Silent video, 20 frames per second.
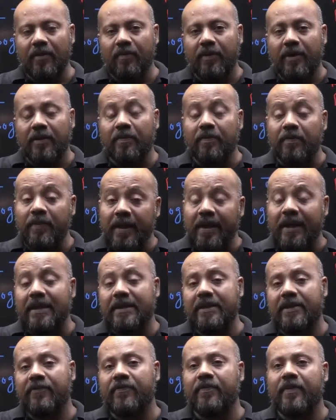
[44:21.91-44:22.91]
but big
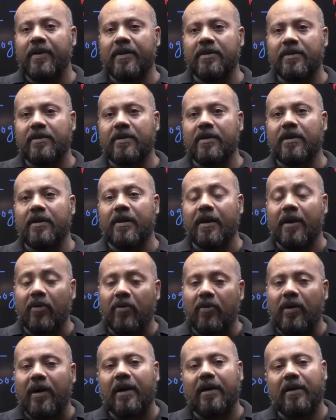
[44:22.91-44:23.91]
achievements
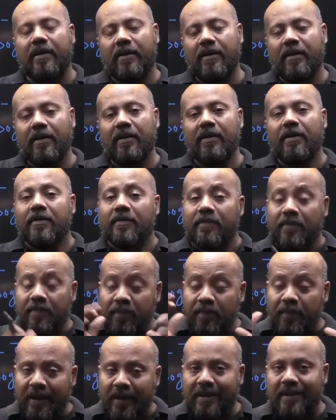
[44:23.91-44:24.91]
require
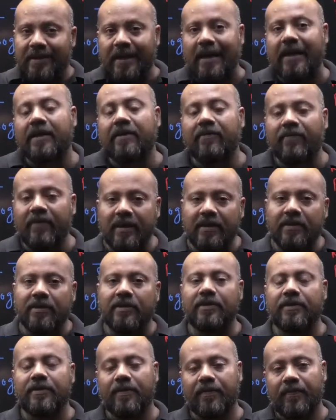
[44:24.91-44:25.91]
big sacrifices.